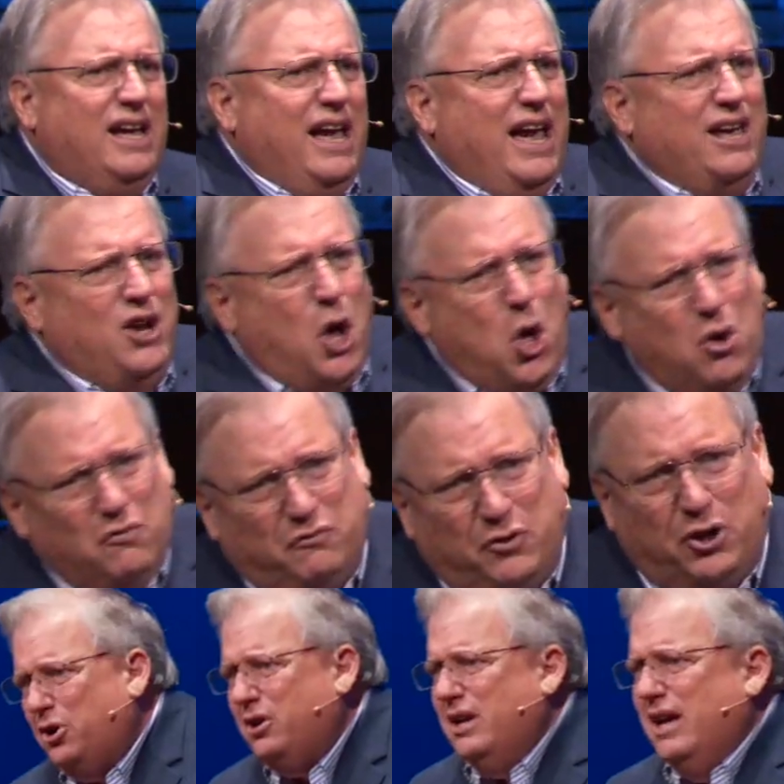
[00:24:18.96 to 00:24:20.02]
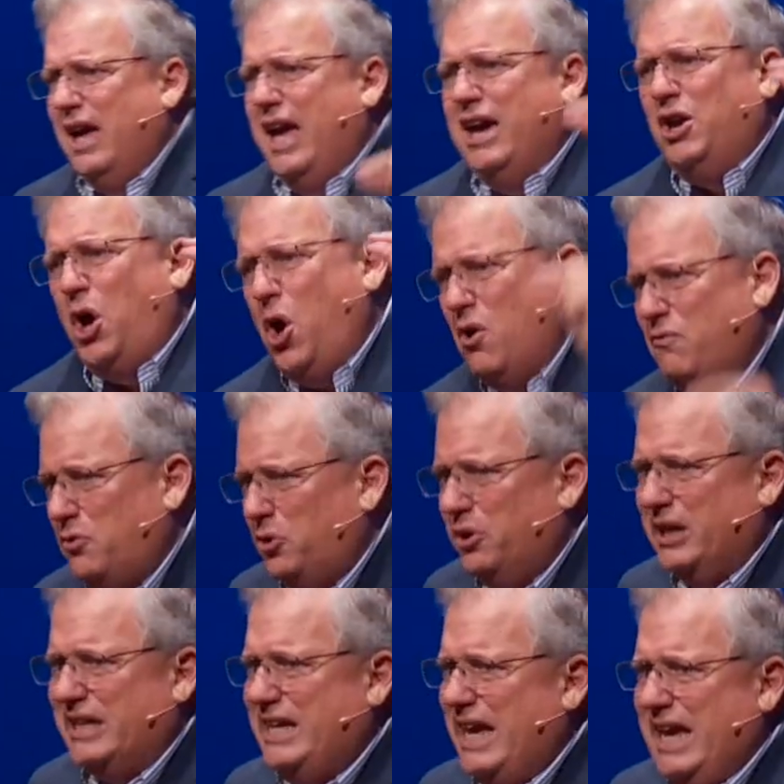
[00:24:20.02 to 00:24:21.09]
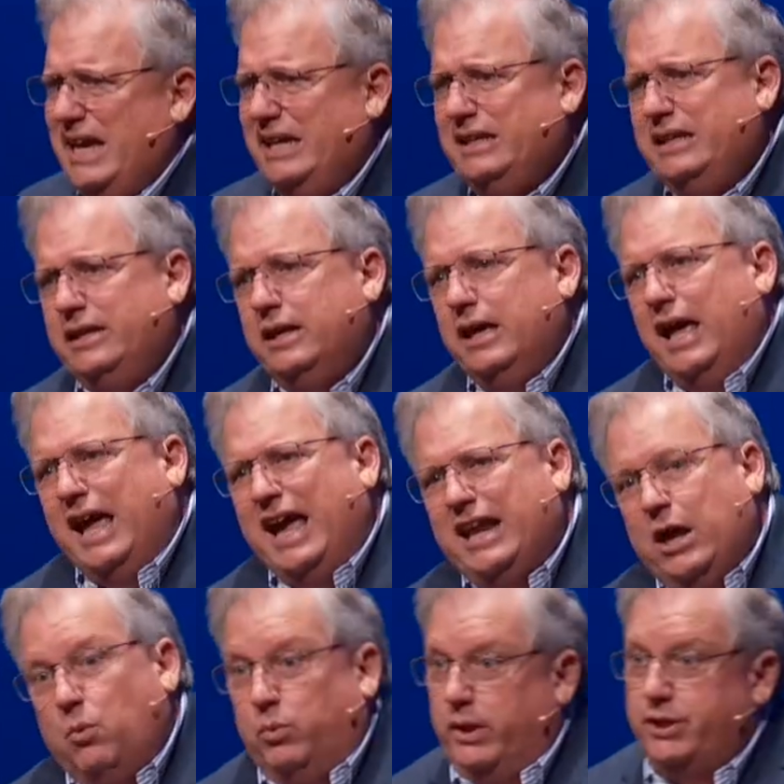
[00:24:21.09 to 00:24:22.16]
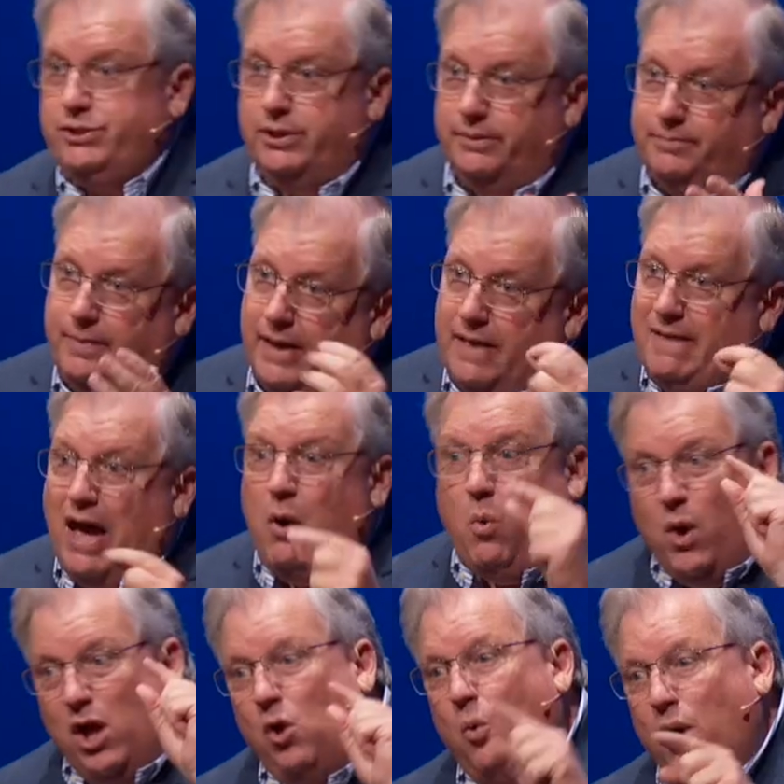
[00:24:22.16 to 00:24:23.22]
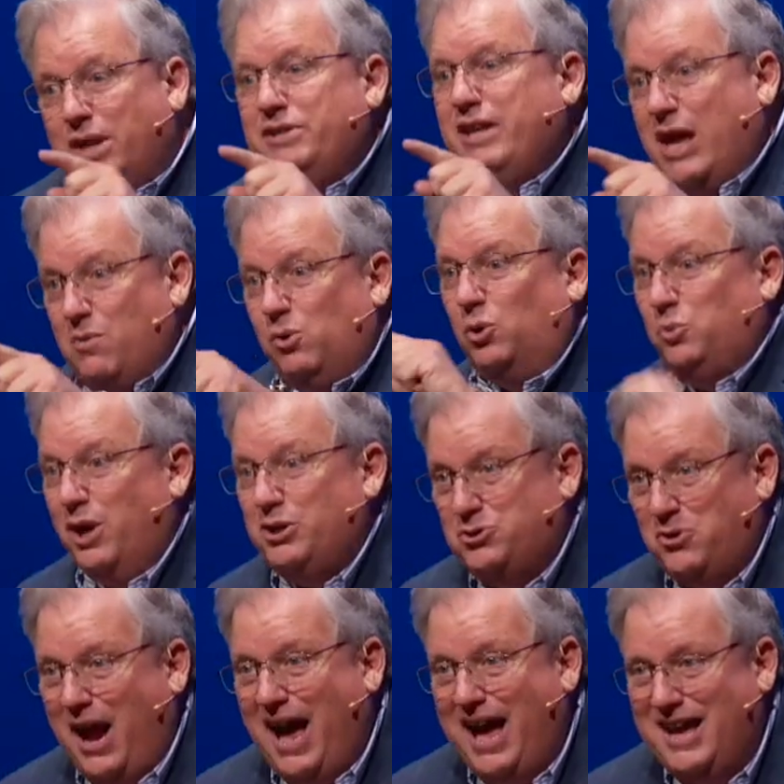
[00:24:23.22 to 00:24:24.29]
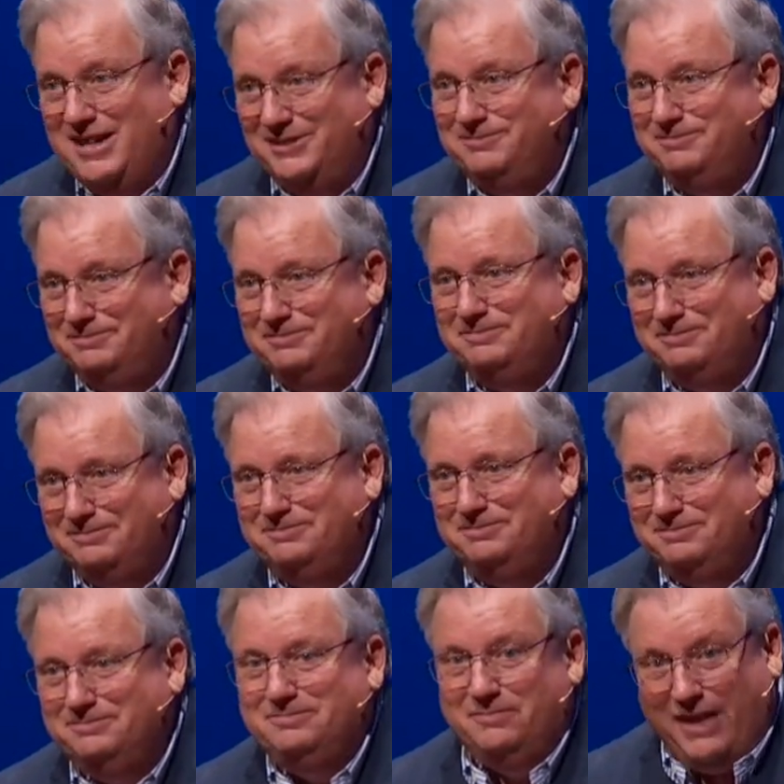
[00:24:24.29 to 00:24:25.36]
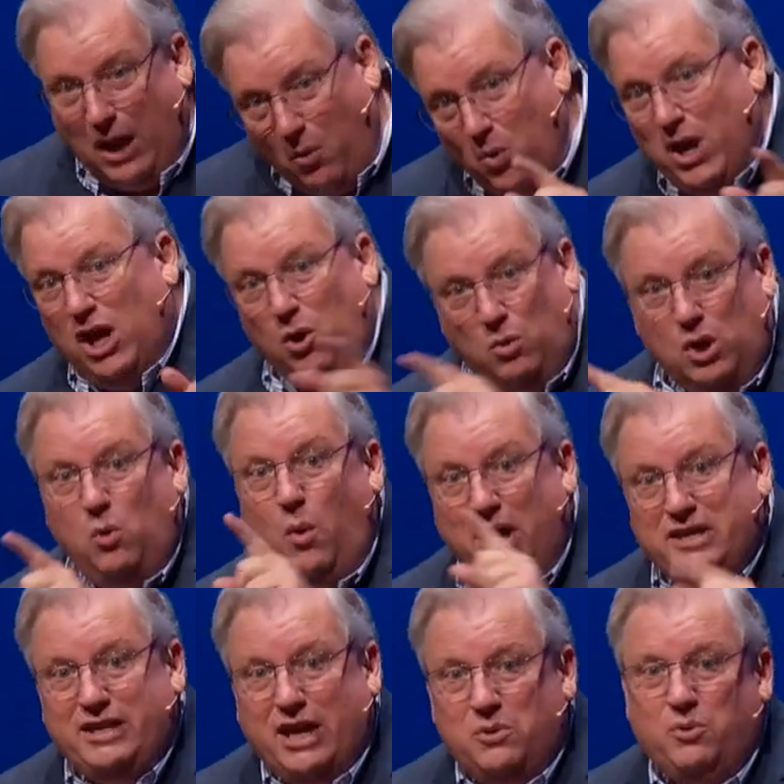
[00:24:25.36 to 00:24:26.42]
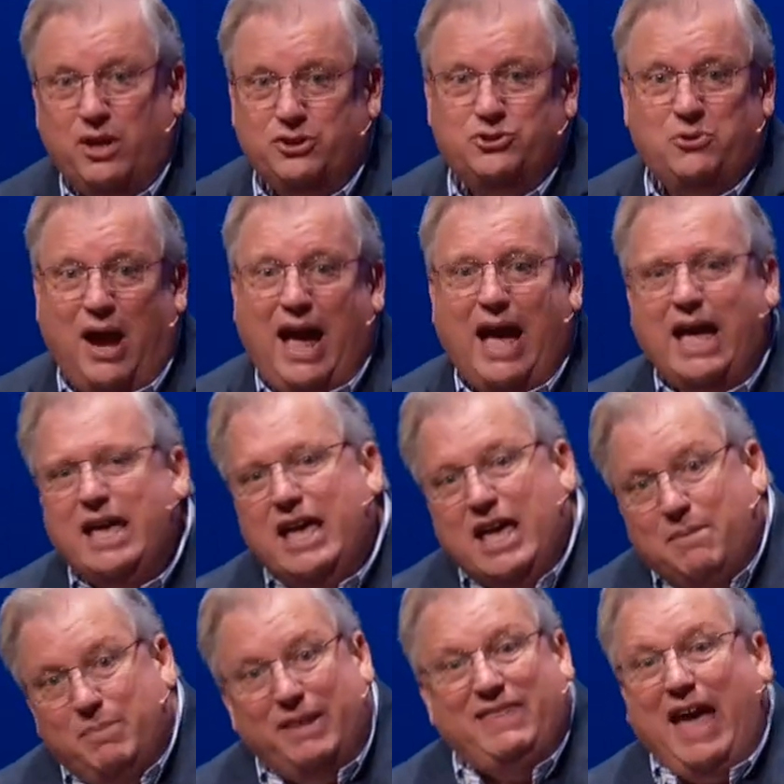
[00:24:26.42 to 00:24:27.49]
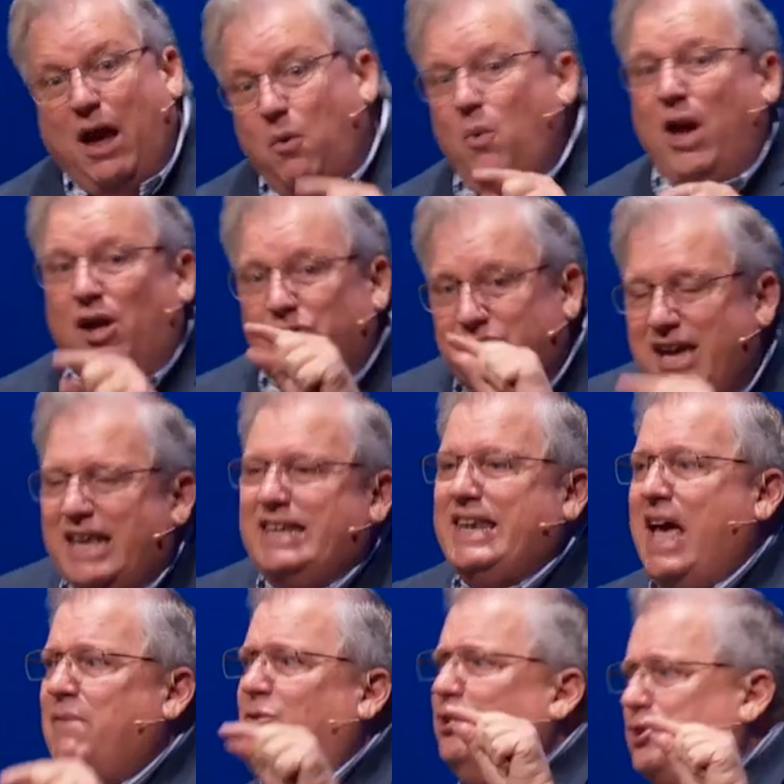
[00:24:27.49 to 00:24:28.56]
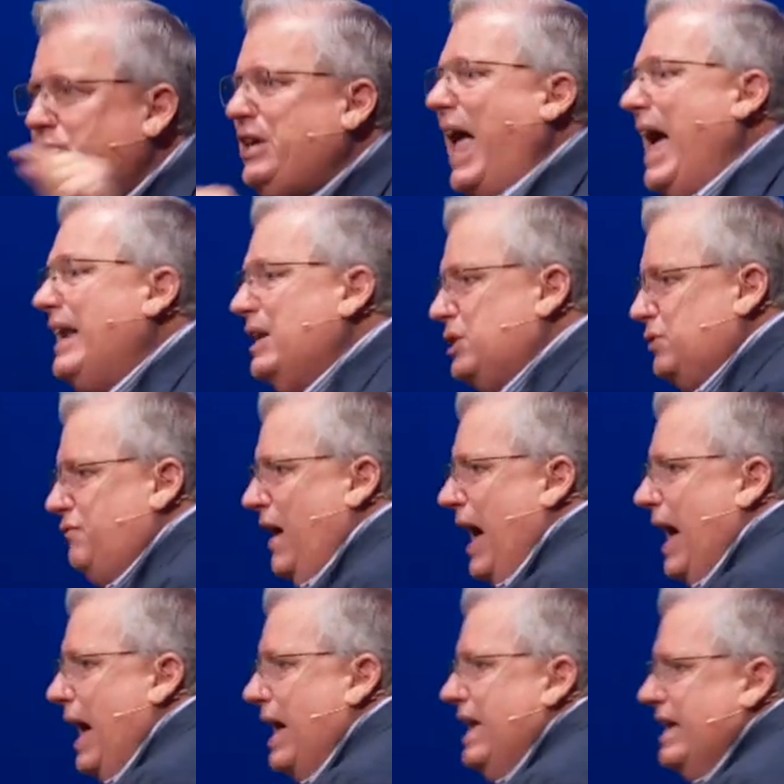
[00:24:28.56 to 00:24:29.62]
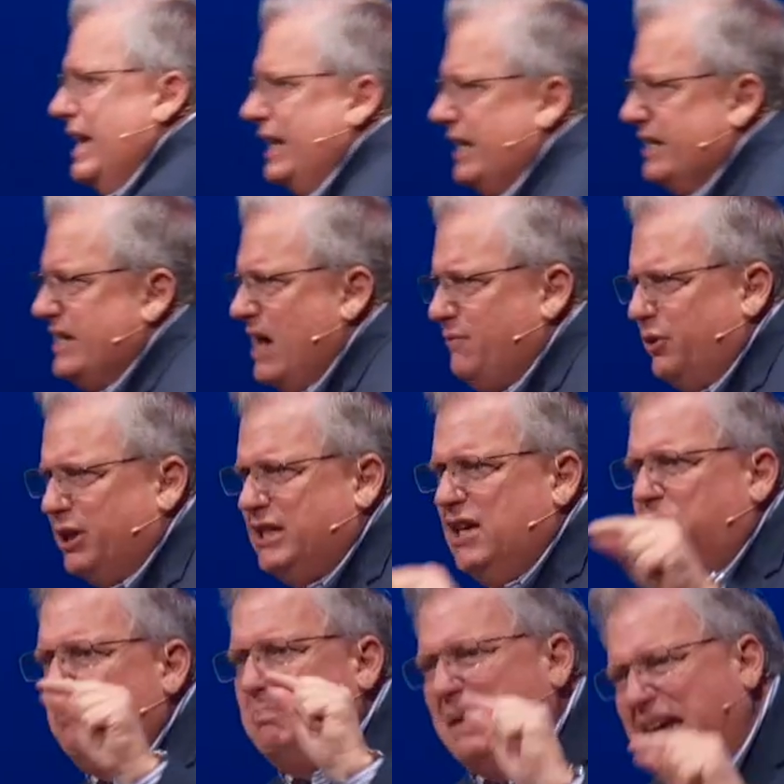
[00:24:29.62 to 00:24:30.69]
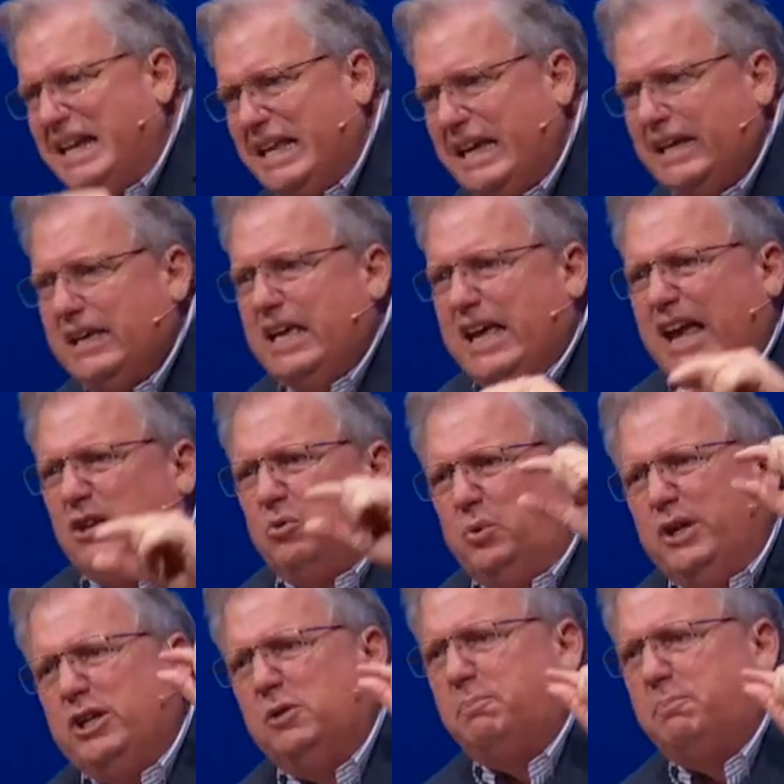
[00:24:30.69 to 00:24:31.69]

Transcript: and over and over again. And listen, that well one day will run dry. That well will one day run dry, but that well can never satisfy. It can never give meaning and real